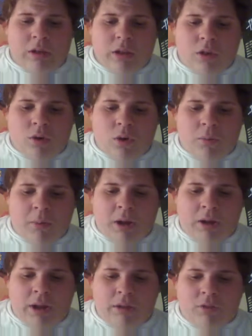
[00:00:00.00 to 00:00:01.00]
Dealt Laurel 1.5
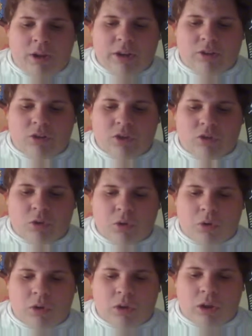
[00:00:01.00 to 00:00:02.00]
miles in last year's
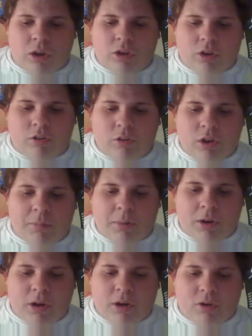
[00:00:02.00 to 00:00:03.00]
Laurel Turf Cup
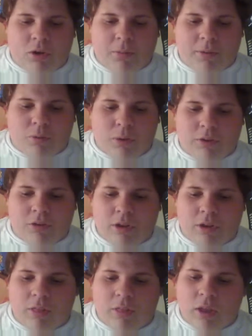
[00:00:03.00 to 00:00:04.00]
on October
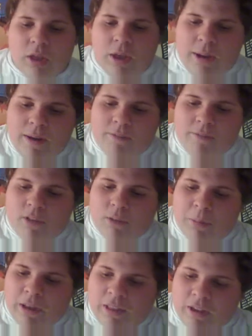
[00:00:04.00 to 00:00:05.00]
27th. Came 5th
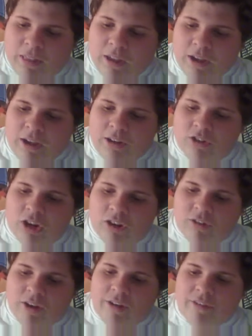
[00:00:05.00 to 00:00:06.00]
by a length. He
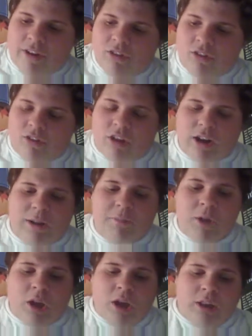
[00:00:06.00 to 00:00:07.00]
checked 5/8 and steady.
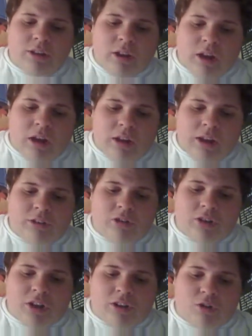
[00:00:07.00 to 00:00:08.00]
Last
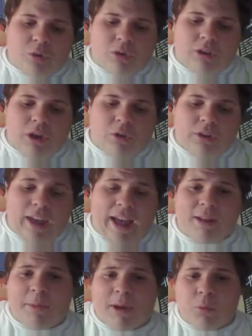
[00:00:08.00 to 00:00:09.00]
year, this horse only
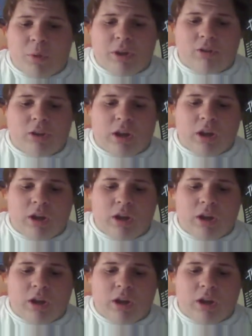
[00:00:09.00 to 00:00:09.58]
had about a week's